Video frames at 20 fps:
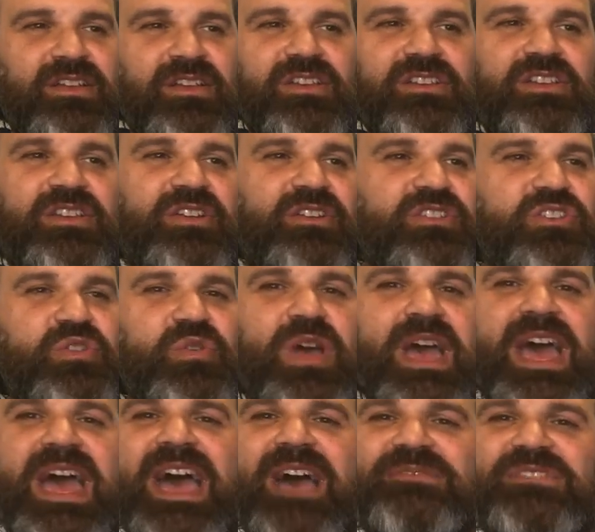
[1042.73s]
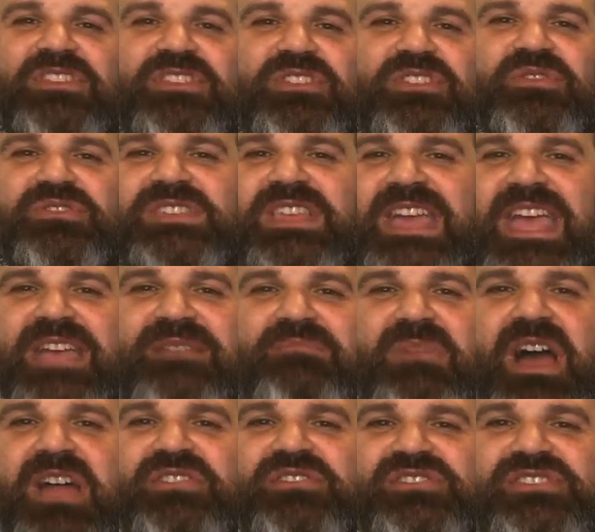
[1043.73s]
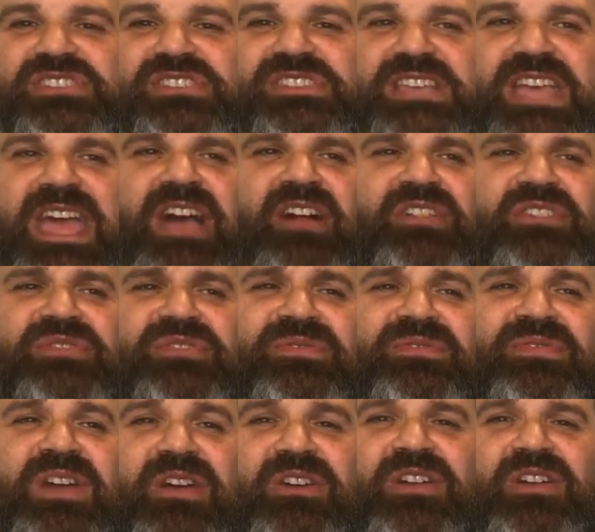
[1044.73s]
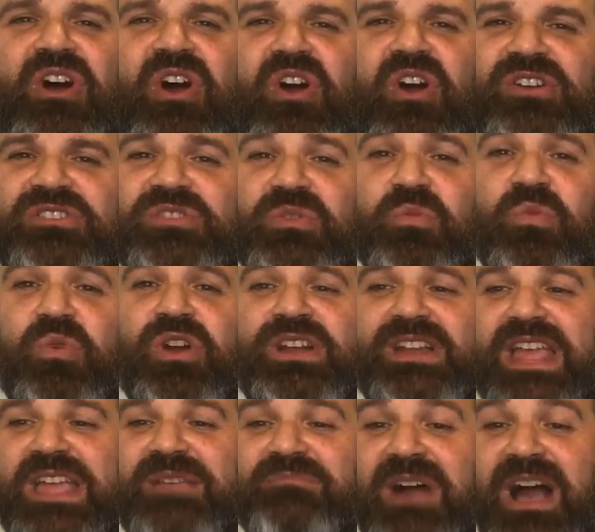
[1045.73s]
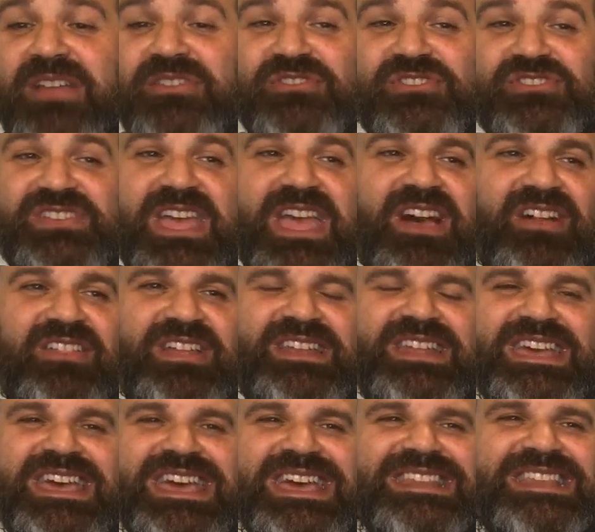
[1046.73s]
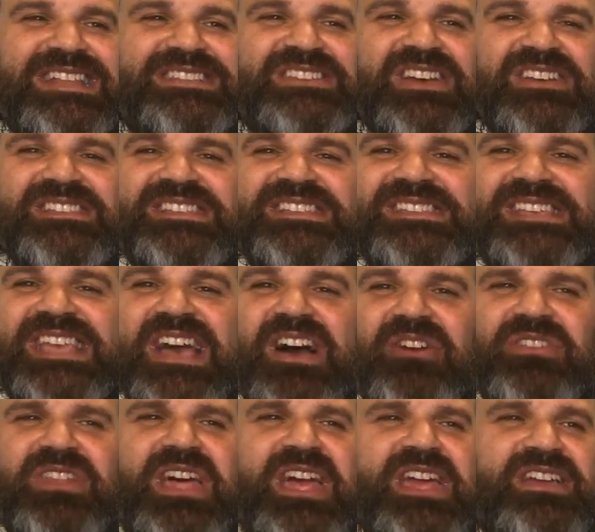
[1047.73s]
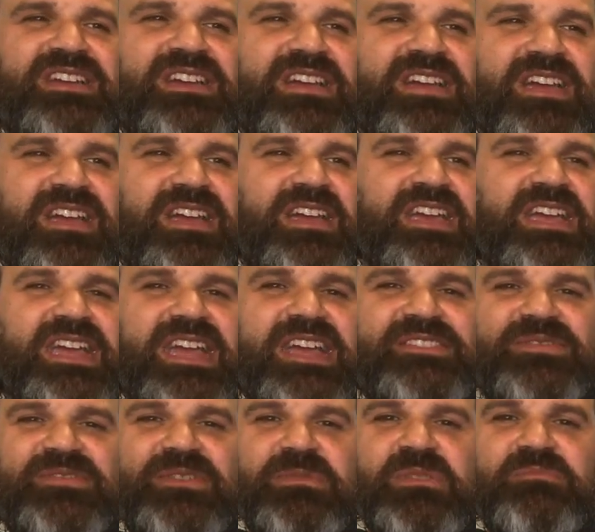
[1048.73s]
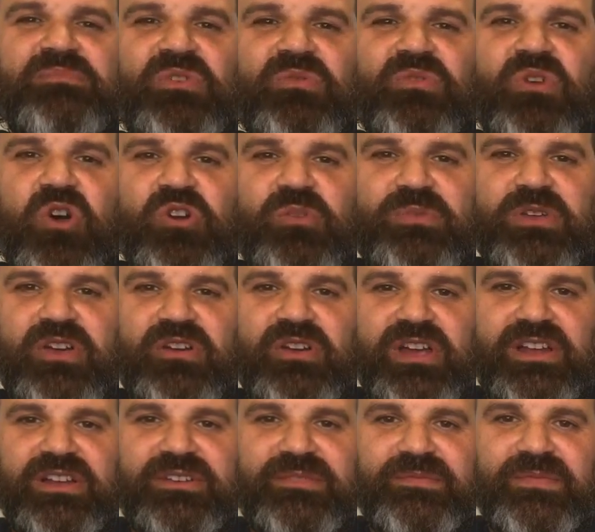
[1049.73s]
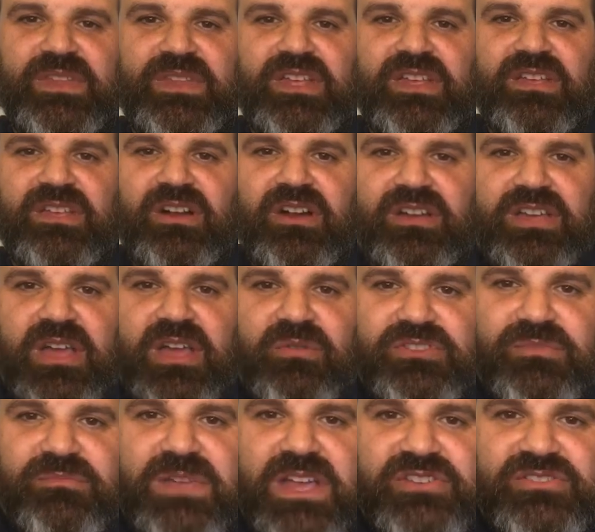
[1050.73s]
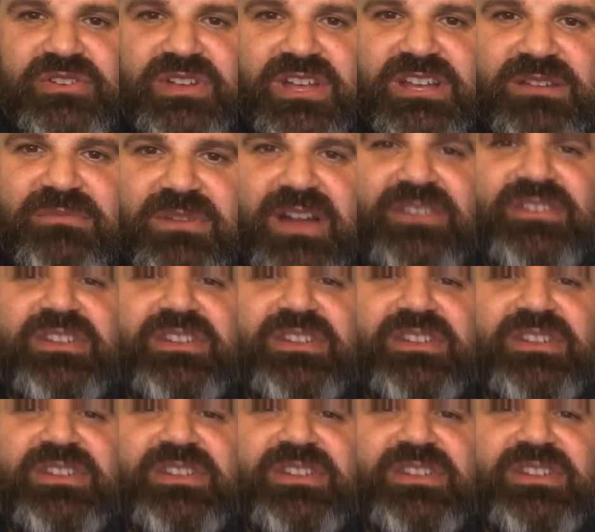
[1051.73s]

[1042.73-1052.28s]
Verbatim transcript: you know, you the A minor scale. It's very hard to work an A minor scale in that doesn't sound like it's from the Baroque period. Okay, what's a major key to minor